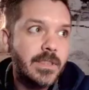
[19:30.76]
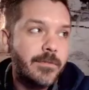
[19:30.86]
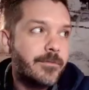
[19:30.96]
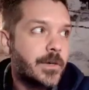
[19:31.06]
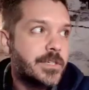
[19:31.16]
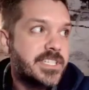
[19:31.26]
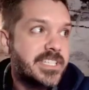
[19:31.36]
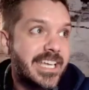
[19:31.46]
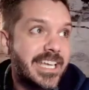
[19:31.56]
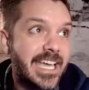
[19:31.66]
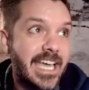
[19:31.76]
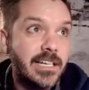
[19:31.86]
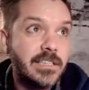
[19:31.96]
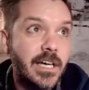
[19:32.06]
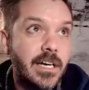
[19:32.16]
first thing in a
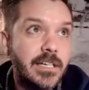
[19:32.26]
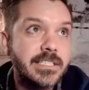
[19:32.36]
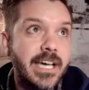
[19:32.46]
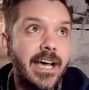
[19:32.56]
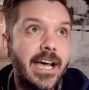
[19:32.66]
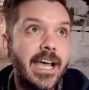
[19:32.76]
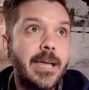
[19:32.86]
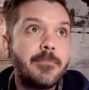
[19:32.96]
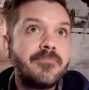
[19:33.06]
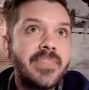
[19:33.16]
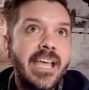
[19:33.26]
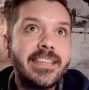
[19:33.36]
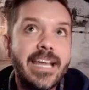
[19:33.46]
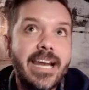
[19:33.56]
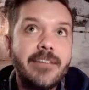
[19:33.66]
long time
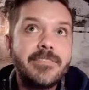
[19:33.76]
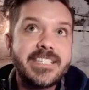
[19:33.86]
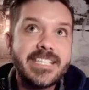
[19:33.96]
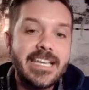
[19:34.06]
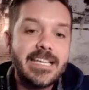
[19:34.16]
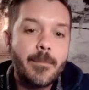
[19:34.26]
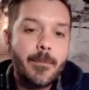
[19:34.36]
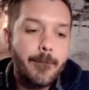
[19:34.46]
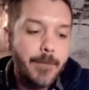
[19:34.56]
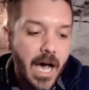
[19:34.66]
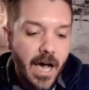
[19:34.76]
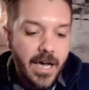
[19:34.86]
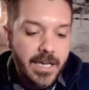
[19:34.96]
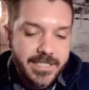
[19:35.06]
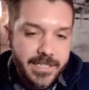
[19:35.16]
that I've seen
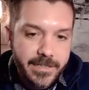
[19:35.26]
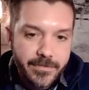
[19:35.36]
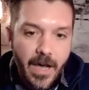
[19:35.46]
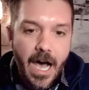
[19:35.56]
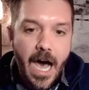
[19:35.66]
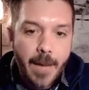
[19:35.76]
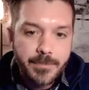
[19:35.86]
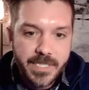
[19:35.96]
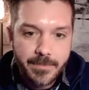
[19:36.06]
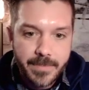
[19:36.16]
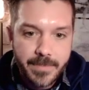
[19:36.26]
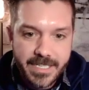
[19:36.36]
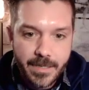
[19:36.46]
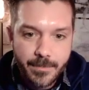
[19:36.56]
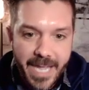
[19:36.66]
positive
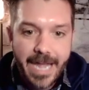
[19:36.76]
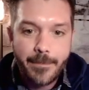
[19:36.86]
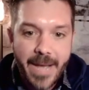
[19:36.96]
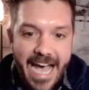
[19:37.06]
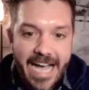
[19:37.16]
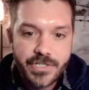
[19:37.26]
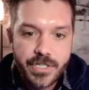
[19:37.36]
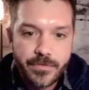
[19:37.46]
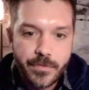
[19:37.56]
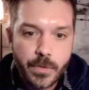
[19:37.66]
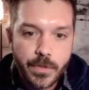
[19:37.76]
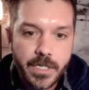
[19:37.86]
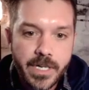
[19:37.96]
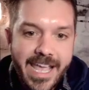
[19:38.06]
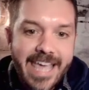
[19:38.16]
optimism and passion
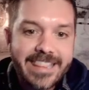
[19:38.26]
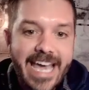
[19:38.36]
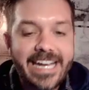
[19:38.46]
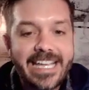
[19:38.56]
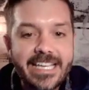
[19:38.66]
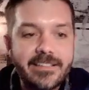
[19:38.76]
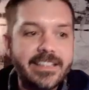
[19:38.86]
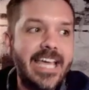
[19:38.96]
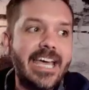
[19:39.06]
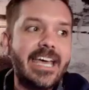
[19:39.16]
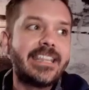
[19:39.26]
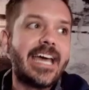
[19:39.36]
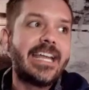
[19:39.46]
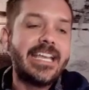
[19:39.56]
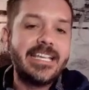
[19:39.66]
for that
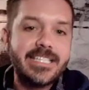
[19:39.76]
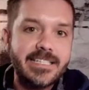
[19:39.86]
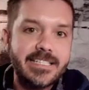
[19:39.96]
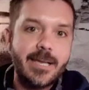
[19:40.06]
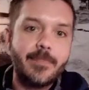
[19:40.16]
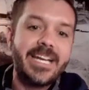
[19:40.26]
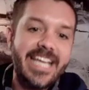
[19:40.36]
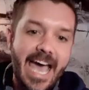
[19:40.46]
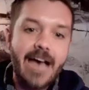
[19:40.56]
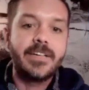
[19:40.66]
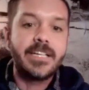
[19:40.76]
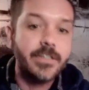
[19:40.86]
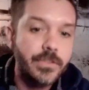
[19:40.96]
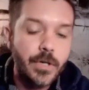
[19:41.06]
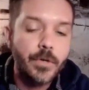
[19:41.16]
isn't somebody having to
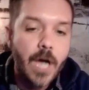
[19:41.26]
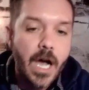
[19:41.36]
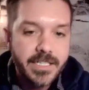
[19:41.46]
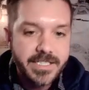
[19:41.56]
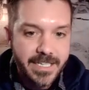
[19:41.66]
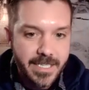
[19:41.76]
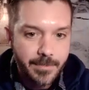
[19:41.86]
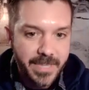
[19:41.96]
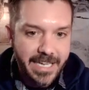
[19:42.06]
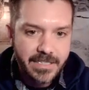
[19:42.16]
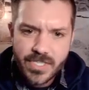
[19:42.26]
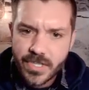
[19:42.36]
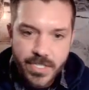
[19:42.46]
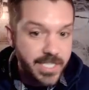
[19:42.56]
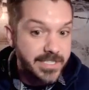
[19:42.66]
throw rocks at something. So
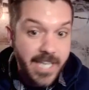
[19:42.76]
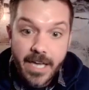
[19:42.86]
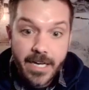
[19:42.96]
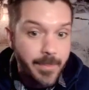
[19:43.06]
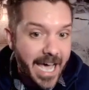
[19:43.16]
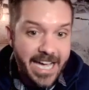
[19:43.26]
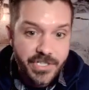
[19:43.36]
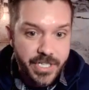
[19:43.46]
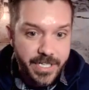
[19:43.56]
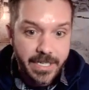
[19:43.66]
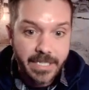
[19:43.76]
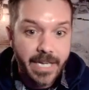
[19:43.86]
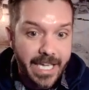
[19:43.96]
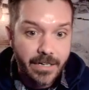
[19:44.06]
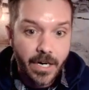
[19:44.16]
there's a ton of passion
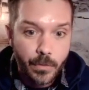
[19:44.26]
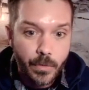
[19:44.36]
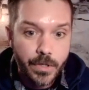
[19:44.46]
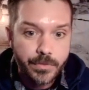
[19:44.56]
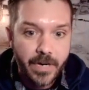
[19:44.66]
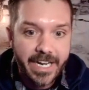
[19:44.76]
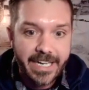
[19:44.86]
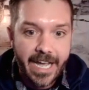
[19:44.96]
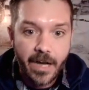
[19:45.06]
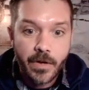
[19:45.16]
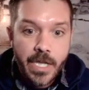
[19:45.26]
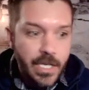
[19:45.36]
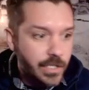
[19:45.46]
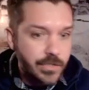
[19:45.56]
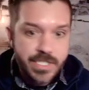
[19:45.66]
in our world right now.
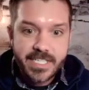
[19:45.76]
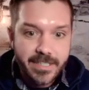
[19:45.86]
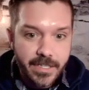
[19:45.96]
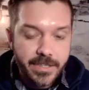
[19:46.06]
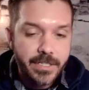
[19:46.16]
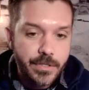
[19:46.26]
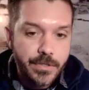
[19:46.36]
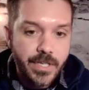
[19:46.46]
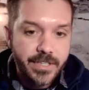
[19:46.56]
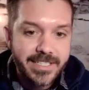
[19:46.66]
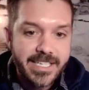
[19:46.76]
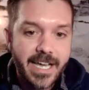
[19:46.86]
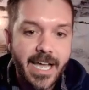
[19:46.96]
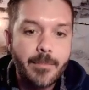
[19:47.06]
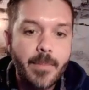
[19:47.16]
You see it on the news all the
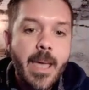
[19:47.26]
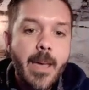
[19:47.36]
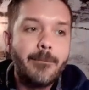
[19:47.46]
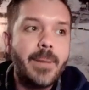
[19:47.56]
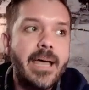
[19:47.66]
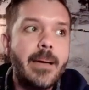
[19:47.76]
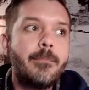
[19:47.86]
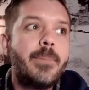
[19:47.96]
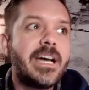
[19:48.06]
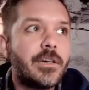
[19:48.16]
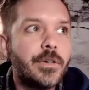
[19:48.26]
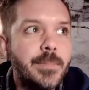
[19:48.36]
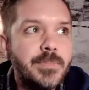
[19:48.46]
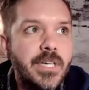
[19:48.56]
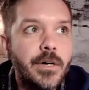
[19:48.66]
time, but
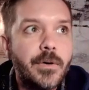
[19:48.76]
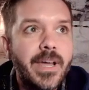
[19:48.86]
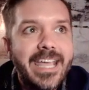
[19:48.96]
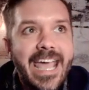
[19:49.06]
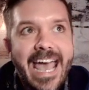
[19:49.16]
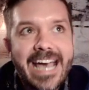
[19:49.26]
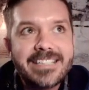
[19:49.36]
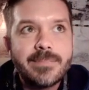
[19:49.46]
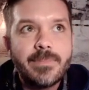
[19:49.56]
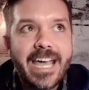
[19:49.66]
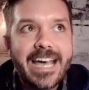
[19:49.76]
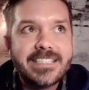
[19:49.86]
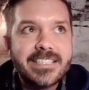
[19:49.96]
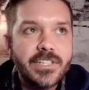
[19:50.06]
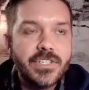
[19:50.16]
crypto has
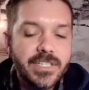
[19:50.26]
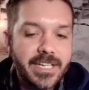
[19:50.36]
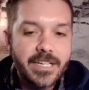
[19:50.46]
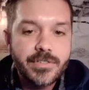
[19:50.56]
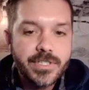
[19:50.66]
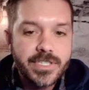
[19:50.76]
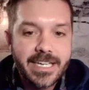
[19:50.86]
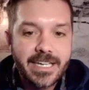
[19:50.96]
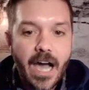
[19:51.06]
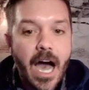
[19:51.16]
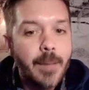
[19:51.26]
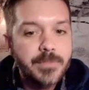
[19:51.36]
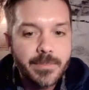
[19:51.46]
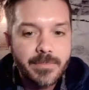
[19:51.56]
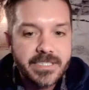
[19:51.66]
such an interesting
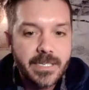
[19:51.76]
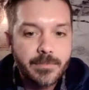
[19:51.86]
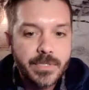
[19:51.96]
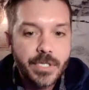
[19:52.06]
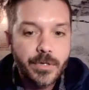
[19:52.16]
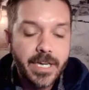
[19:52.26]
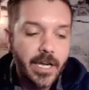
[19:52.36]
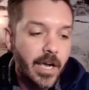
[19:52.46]
optimism to it,